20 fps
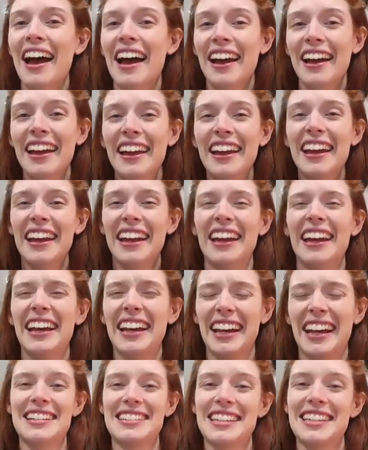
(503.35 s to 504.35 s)

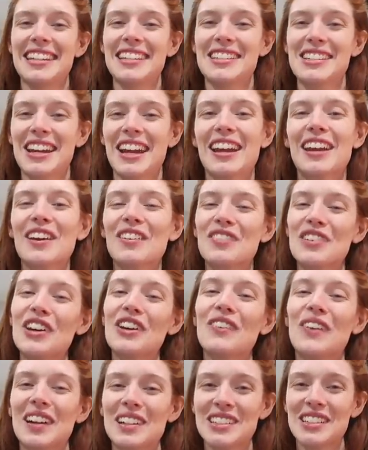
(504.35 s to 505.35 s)
Hey, TJ, if
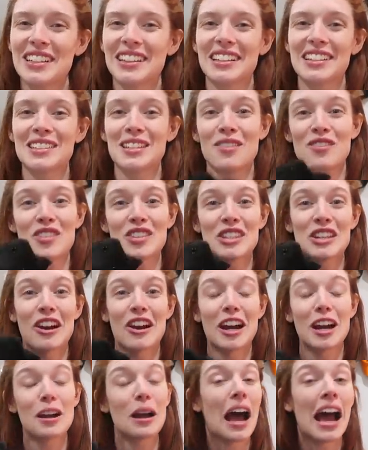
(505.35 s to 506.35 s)
you're watching this, I'm
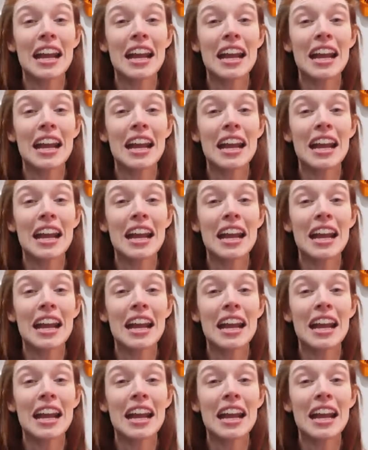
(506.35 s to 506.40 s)
sorry.